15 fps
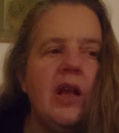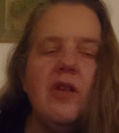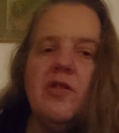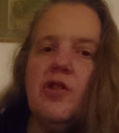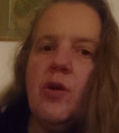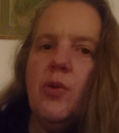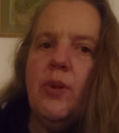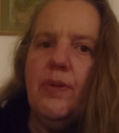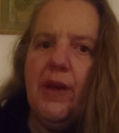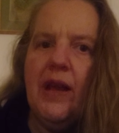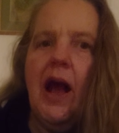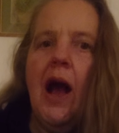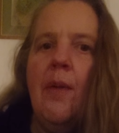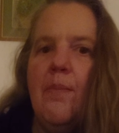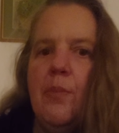So we
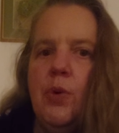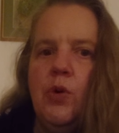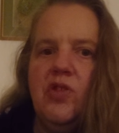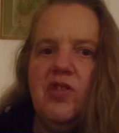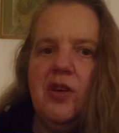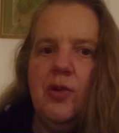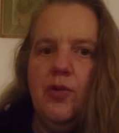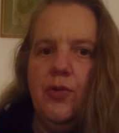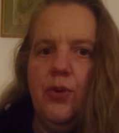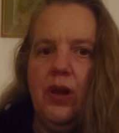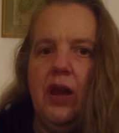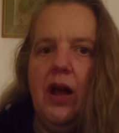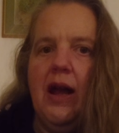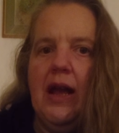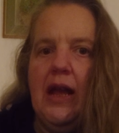become more
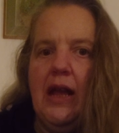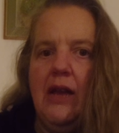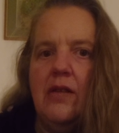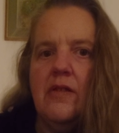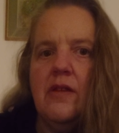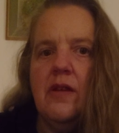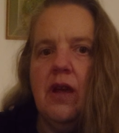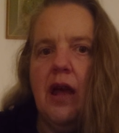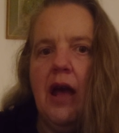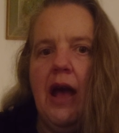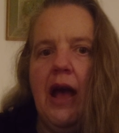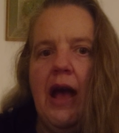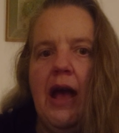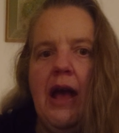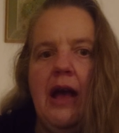self-reliant
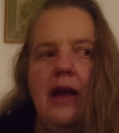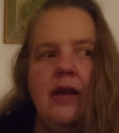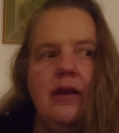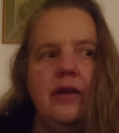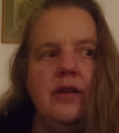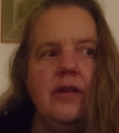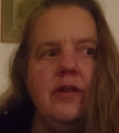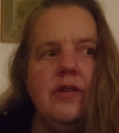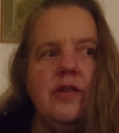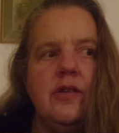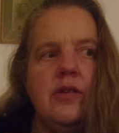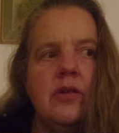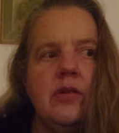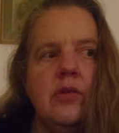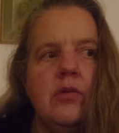and
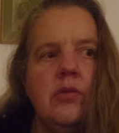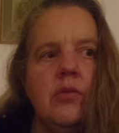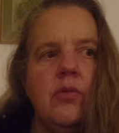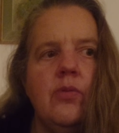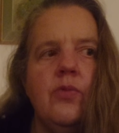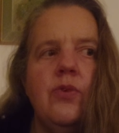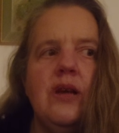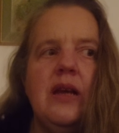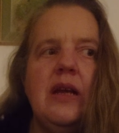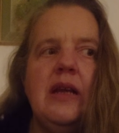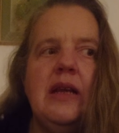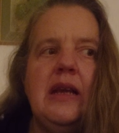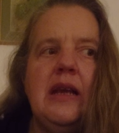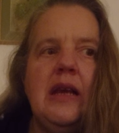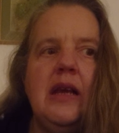
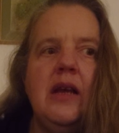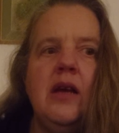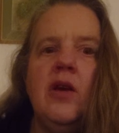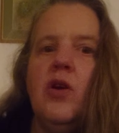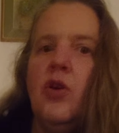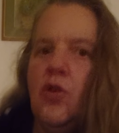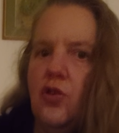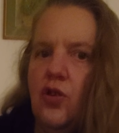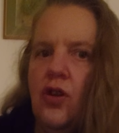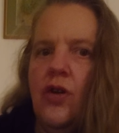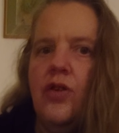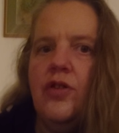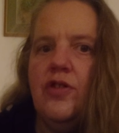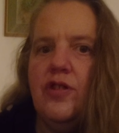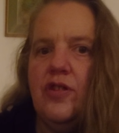really
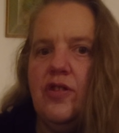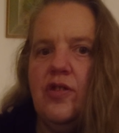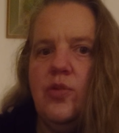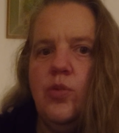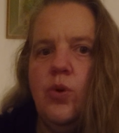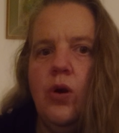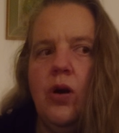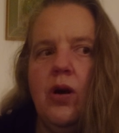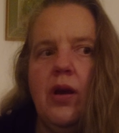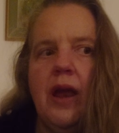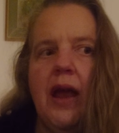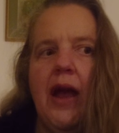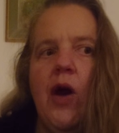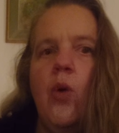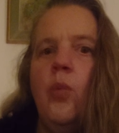notice what
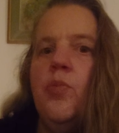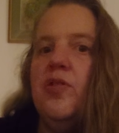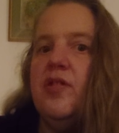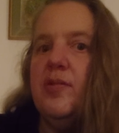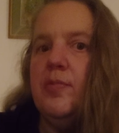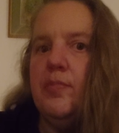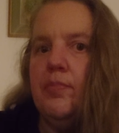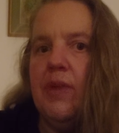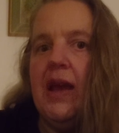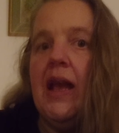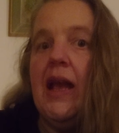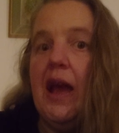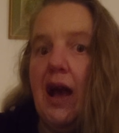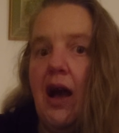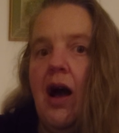helps
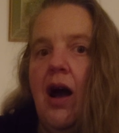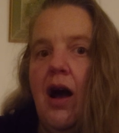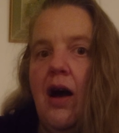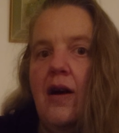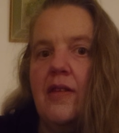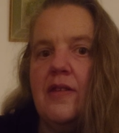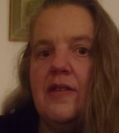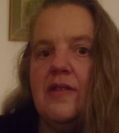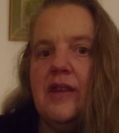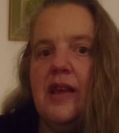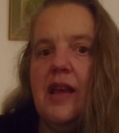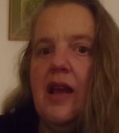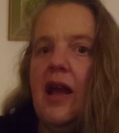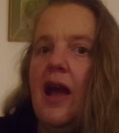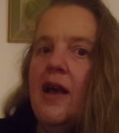make our hearts
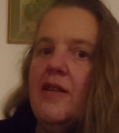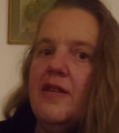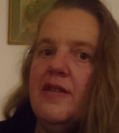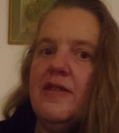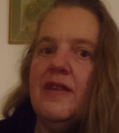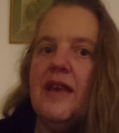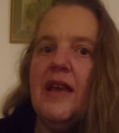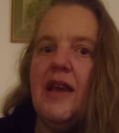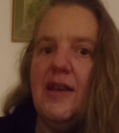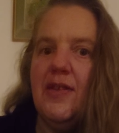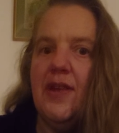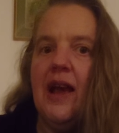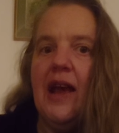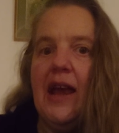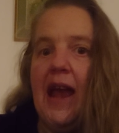sing and seek
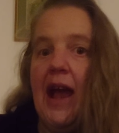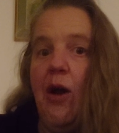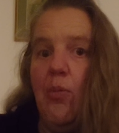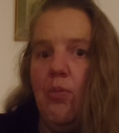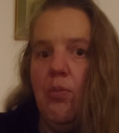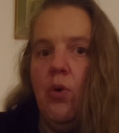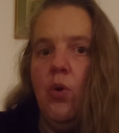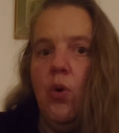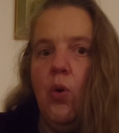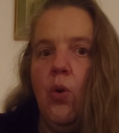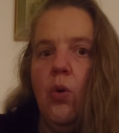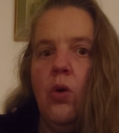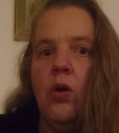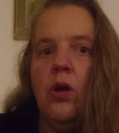that out more.